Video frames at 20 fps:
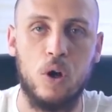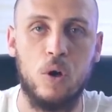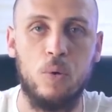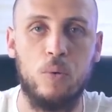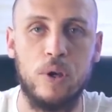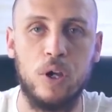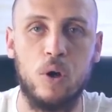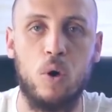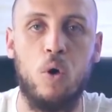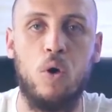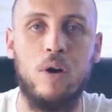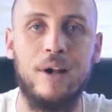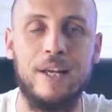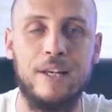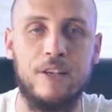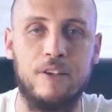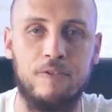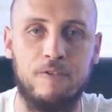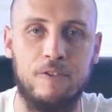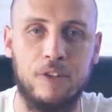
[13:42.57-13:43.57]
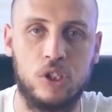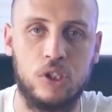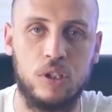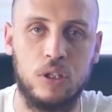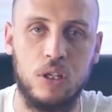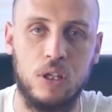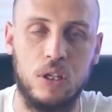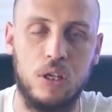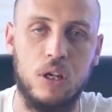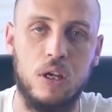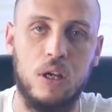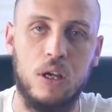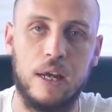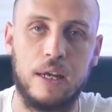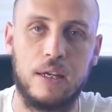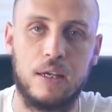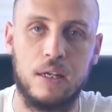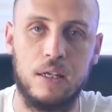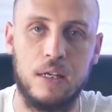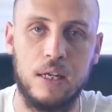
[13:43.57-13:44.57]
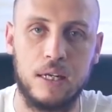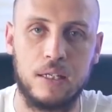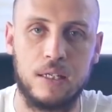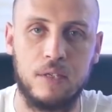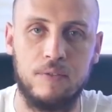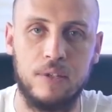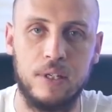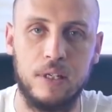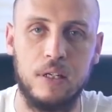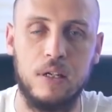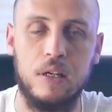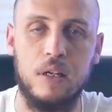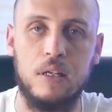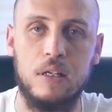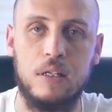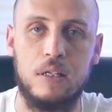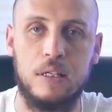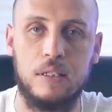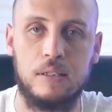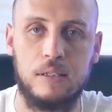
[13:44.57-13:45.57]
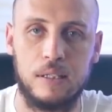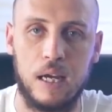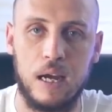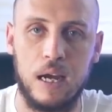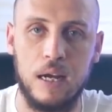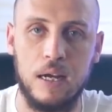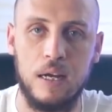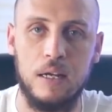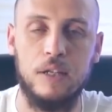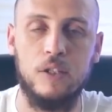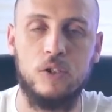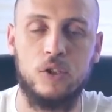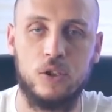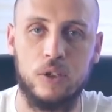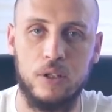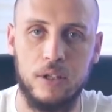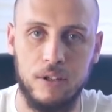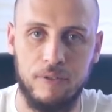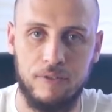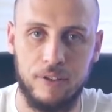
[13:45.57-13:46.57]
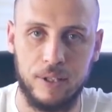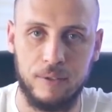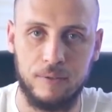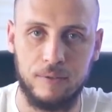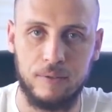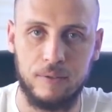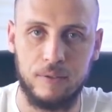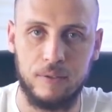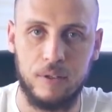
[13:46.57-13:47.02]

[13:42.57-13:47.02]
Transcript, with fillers: we all individually and collectively desire to live in.